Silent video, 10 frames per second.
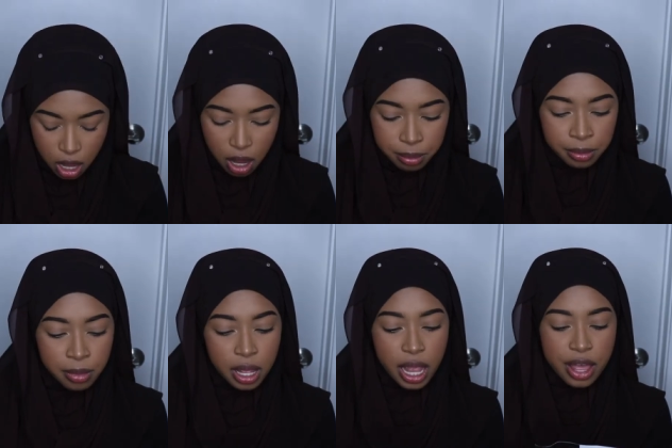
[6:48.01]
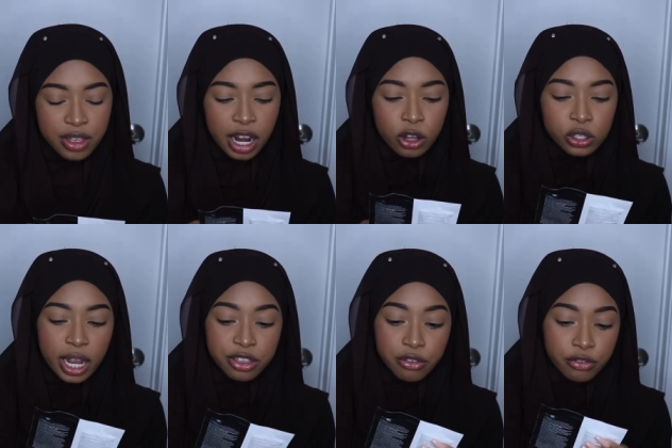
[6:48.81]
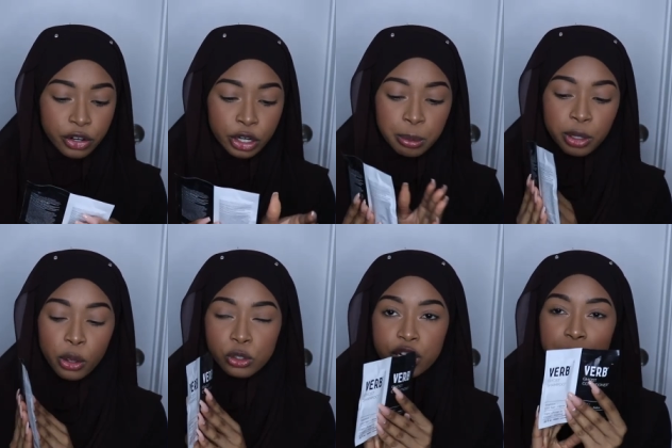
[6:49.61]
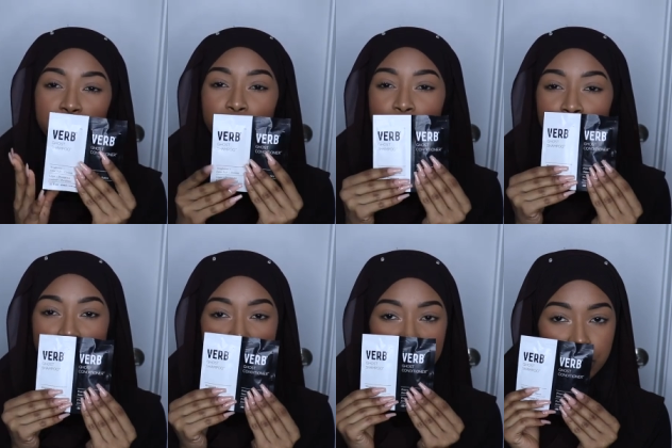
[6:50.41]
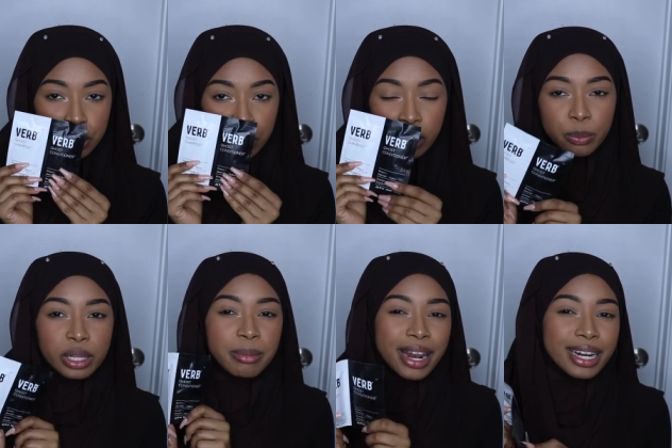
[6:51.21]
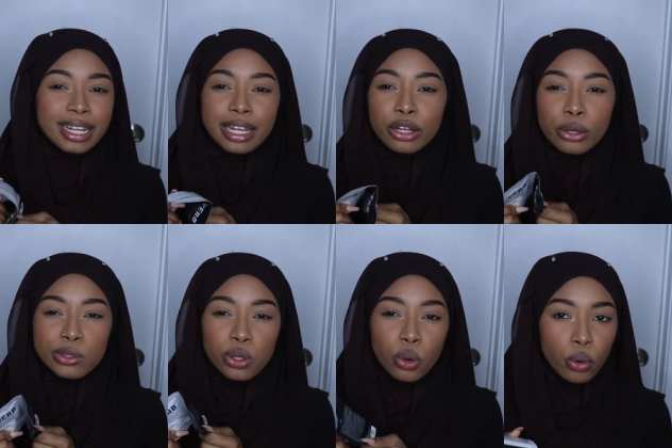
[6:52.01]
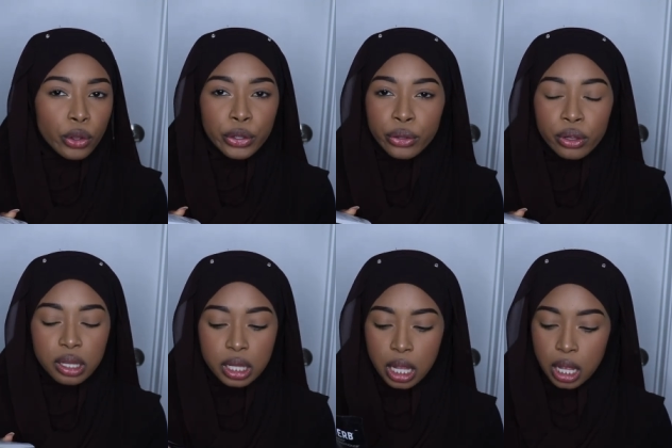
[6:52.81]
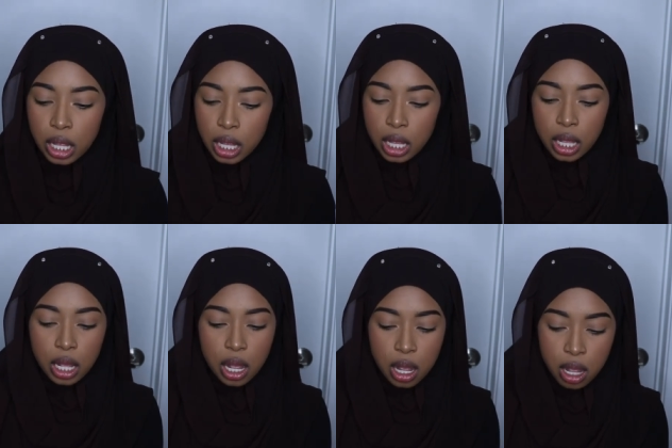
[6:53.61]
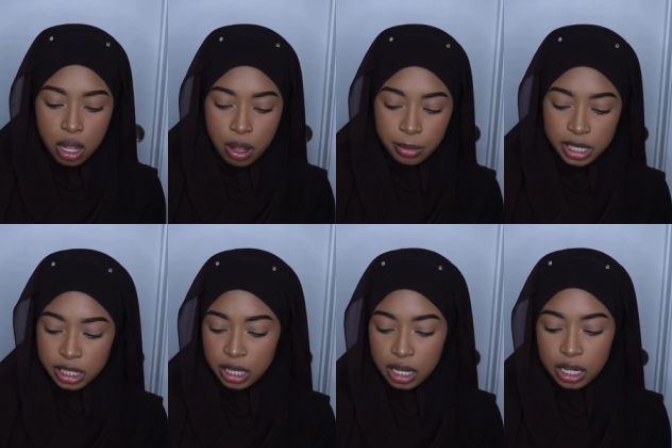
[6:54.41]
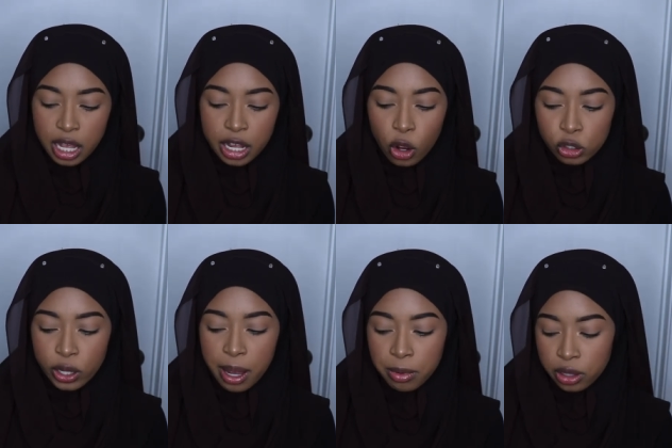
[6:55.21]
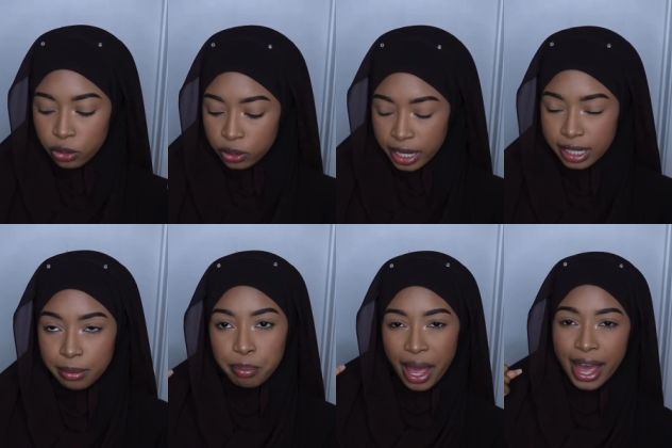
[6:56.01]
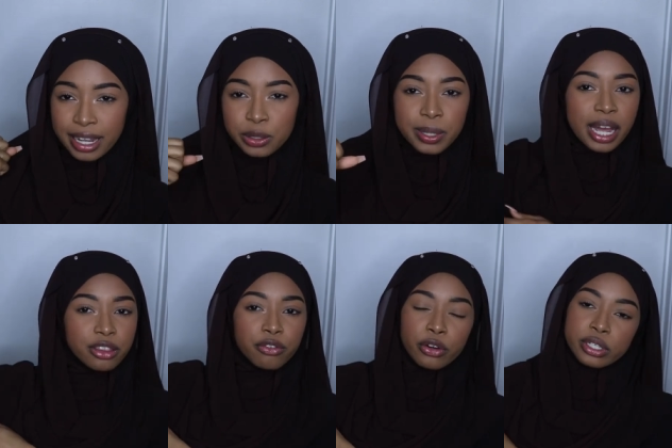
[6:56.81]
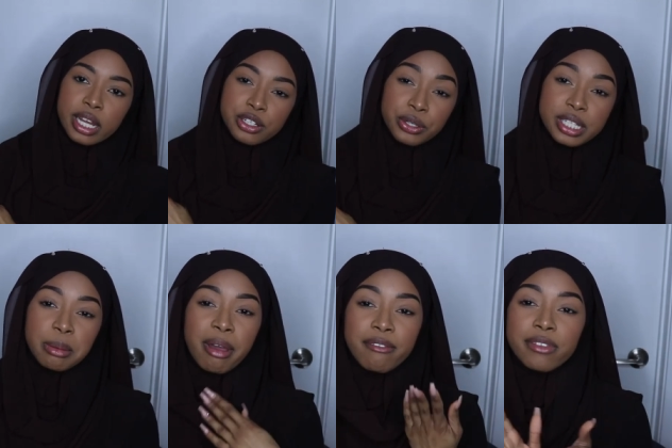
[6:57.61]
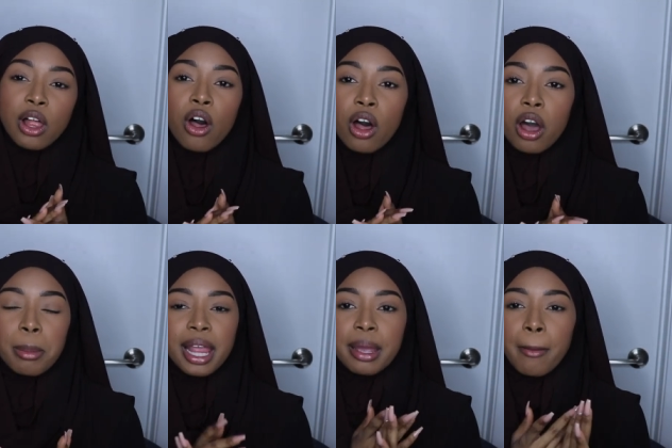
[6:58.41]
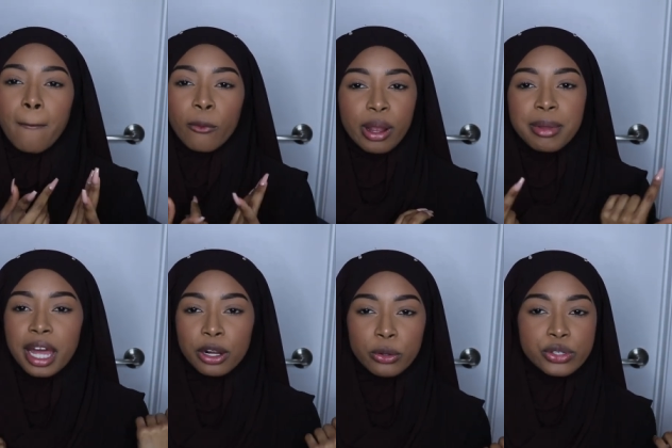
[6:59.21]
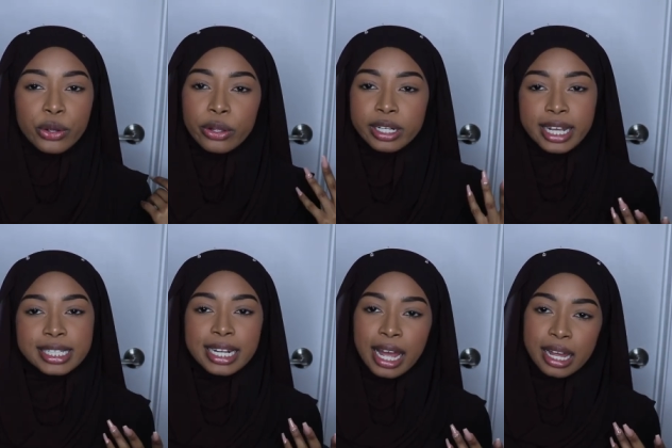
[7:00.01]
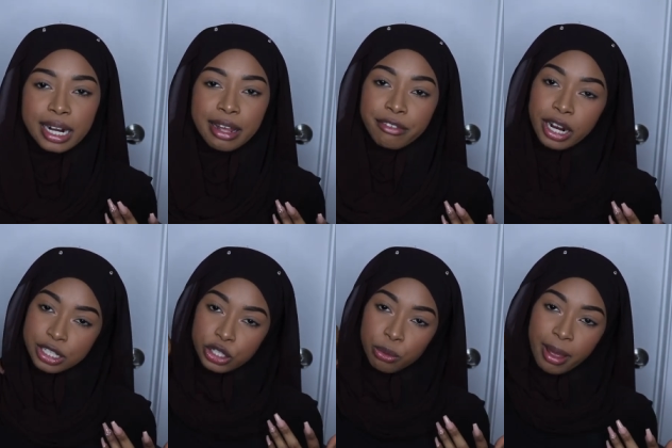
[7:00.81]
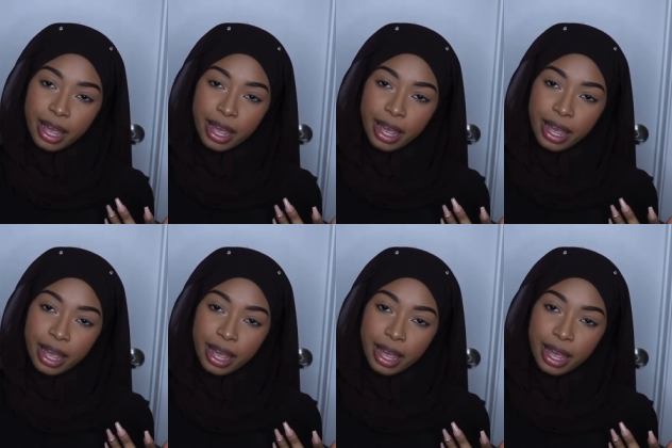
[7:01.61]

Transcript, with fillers: Um, and then I also got the Verb Ghost Shampoo and Ghost Conditioner. I'm really mad I didn't get a Ghost Oil. Um, cause it, it also came in little like bags we got the first day as you can see in my vlog, but like Raimi got a ghost oil and I did not and I forgot to go